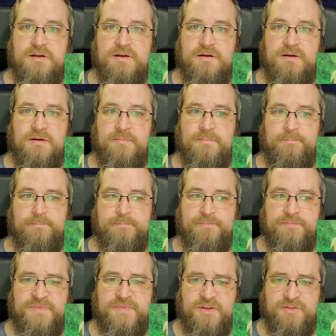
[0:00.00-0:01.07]

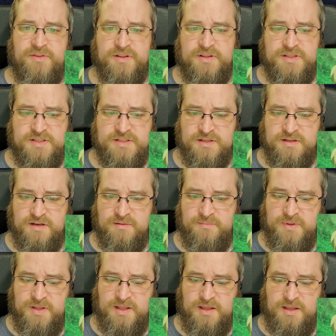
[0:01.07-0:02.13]
Do you think this is going to
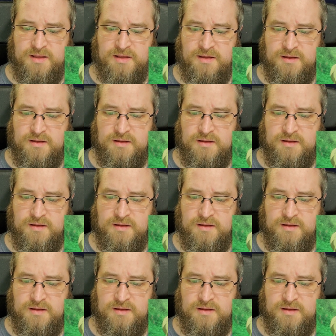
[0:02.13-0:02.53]
be